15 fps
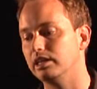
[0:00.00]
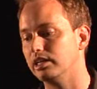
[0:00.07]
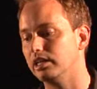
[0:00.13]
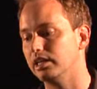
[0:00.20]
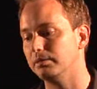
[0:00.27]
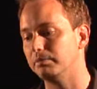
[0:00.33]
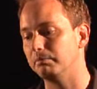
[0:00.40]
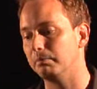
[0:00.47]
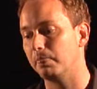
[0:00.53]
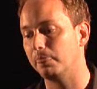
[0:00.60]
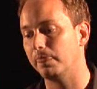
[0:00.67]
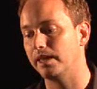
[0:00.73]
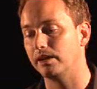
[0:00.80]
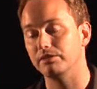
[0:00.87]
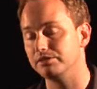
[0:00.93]
um,
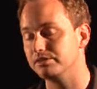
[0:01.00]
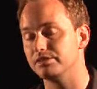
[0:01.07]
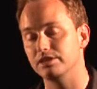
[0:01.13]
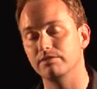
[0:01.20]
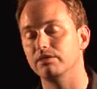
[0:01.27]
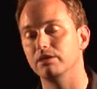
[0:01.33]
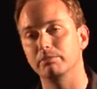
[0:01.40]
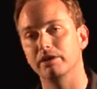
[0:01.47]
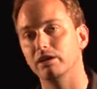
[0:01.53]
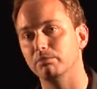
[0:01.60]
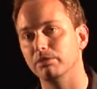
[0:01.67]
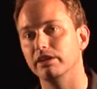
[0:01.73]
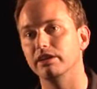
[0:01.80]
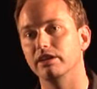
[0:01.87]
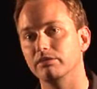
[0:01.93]
and also just give you a
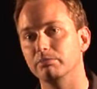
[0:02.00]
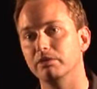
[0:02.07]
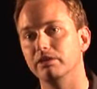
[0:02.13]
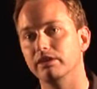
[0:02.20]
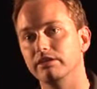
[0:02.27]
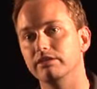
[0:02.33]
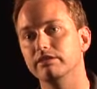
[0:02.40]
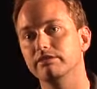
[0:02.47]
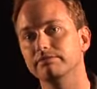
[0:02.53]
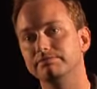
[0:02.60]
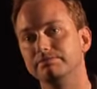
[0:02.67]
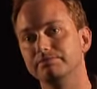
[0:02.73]
better playing experience.